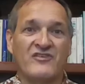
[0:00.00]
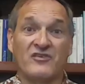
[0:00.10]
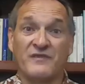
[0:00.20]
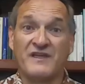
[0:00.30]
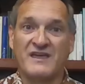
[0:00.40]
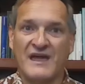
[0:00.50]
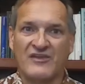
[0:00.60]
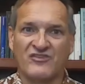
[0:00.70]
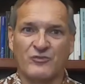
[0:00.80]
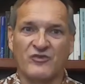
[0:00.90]
is if a
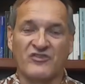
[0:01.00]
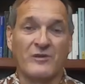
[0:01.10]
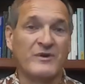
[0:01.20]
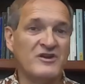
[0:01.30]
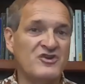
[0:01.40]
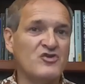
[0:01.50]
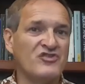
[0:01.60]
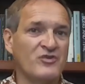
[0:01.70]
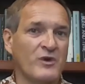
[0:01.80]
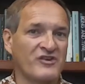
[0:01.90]
guest or someone
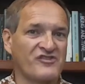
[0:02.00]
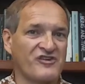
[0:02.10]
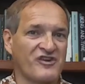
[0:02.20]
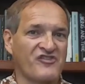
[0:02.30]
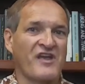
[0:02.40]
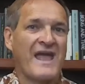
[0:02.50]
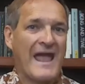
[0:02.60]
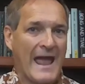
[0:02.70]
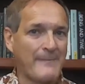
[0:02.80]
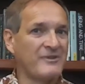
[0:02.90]
new to our church
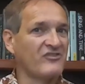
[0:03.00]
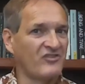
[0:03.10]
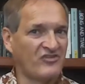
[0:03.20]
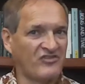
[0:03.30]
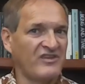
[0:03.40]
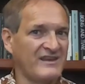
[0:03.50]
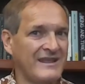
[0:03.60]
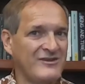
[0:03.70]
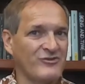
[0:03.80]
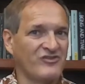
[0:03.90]
happens to sit
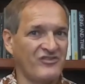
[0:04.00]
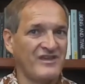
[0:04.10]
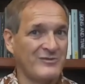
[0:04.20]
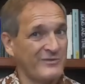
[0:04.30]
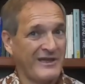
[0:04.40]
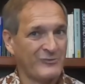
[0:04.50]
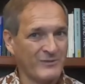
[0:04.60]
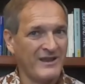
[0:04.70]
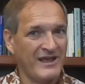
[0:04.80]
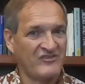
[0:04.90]
in your seat without
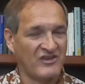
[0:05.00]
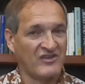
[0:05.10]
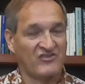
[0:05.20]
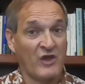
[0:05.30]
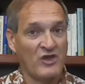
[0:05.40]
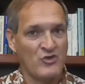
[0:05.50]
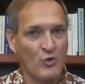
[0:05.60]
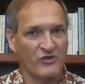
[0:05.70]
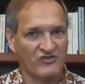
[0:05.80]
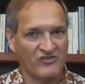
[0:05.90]
realizing it's
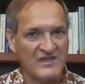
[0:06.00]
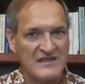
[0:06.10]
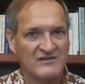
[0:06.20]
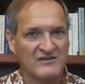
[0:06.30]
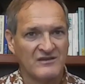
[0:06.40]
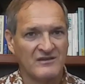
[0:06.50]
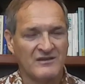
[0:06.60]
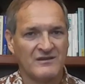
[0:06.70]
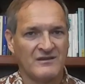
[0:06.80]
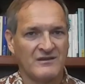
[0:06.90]
your seat,
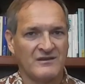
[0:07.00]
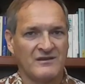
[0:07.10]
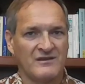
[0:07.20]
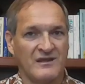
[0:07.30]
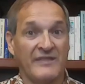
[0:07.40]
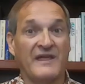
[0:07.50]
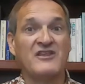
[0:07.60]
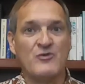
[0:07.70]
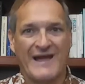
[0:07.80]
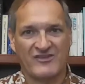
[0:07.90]
and
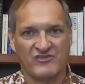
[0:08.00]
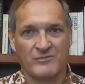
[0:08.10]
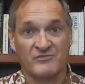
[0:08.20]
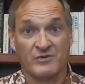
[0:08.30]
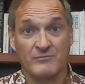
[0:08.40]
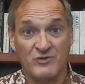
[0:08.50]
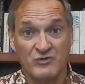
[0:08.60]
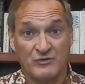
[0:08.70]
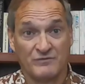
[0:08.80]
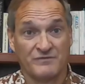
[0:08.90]
then you ask them to
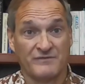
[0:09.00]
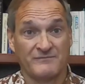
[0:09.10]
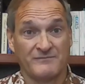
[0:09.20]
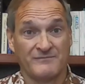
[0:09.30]
move.